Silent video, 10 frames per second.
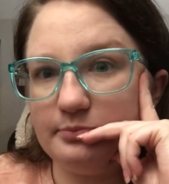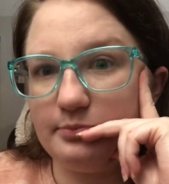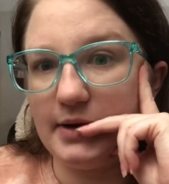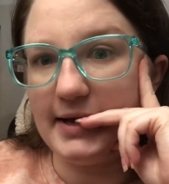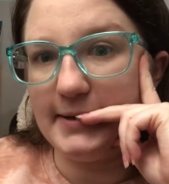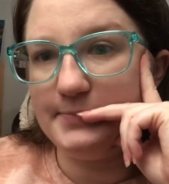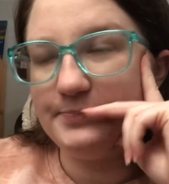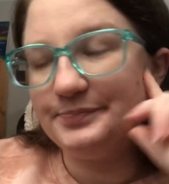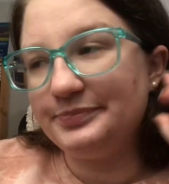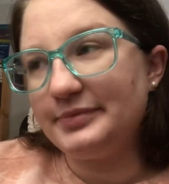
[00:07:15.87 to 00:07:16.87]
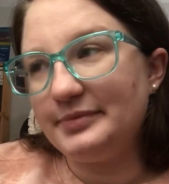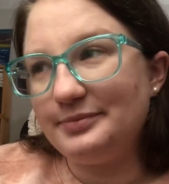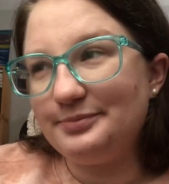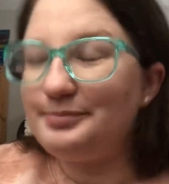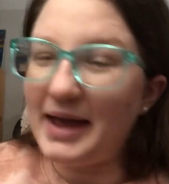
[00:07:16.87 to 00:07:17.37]
But
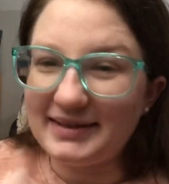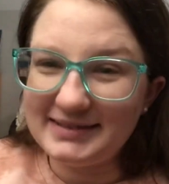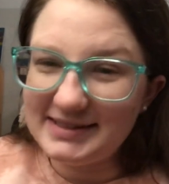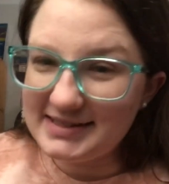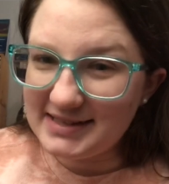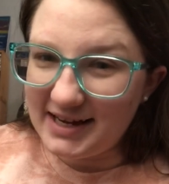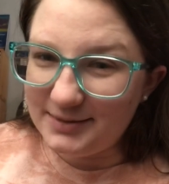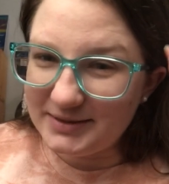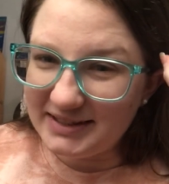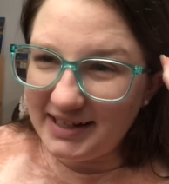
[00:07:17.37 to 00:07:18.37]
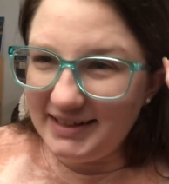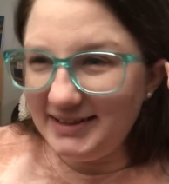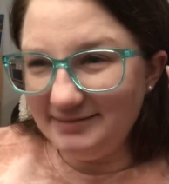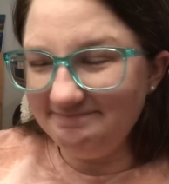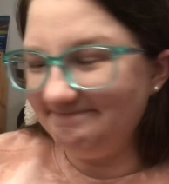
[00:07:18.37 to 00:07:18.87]
back to the scammer lady,